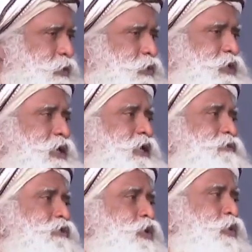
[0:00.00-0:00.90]
What kind
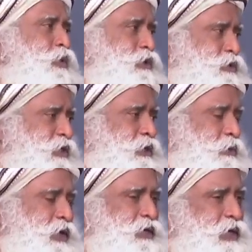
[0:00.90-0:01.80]
of goal will you set up?
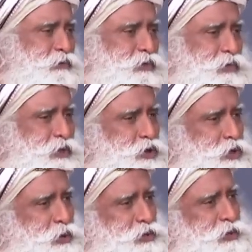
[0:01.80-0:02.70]
Right now you're in the
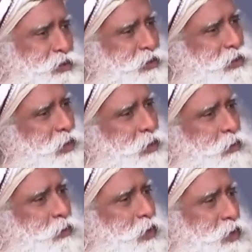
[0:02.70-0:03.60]
university.
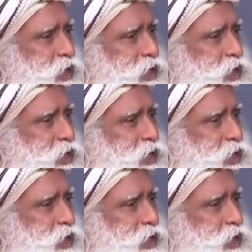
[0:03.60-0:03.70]
What